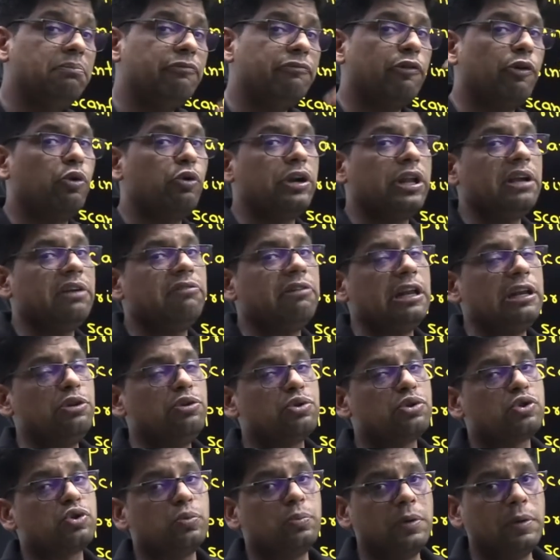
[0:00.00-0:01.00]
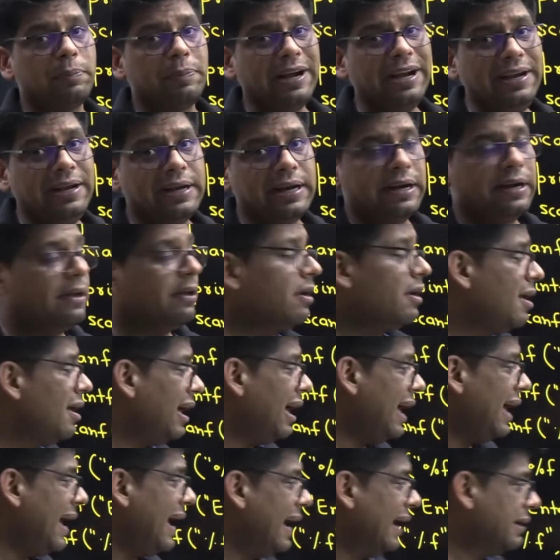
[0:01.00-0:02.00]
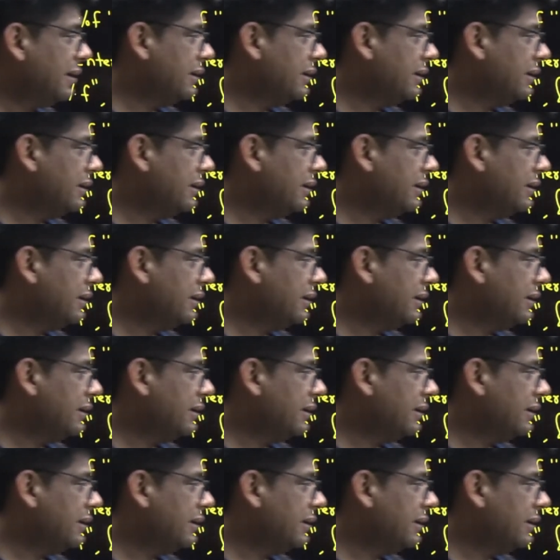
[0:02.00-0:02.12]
floating value is to be printed at